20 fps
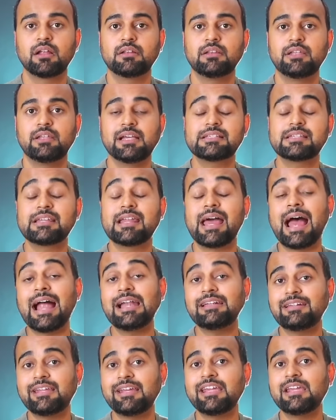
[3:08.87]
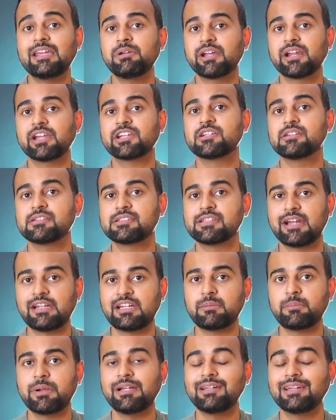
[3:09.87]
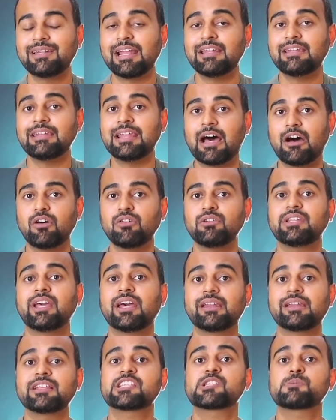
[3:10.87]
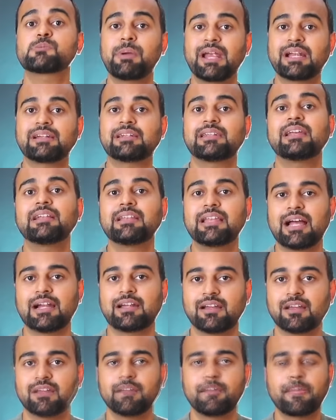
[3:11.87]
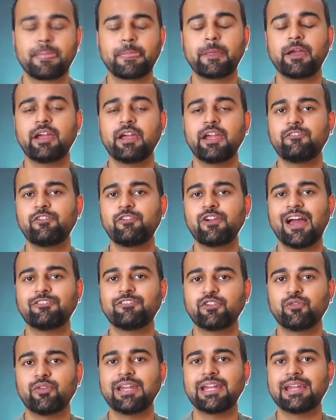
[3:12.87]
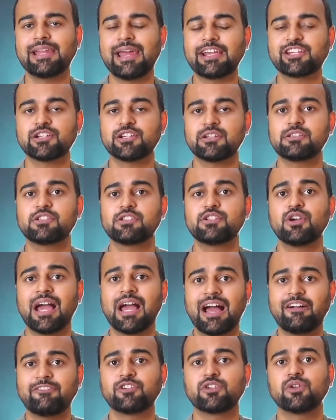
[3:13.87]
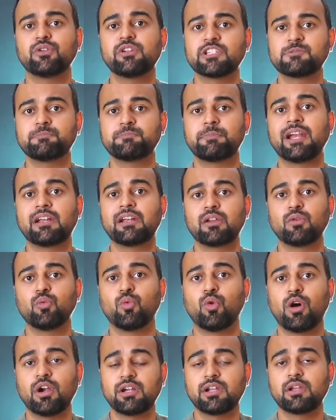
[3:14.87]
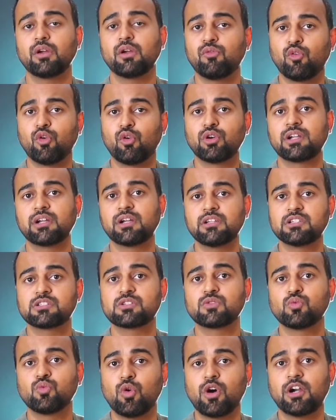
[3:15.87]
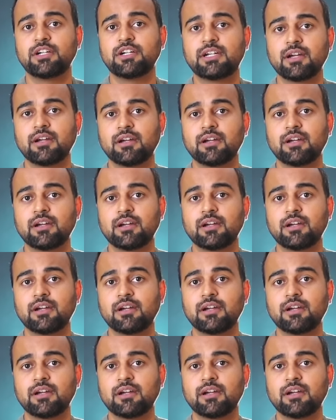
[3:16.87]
There's an anti-immigration sentiment, and now they are respecting that. If you have to win elections, you have to respect what your voters want.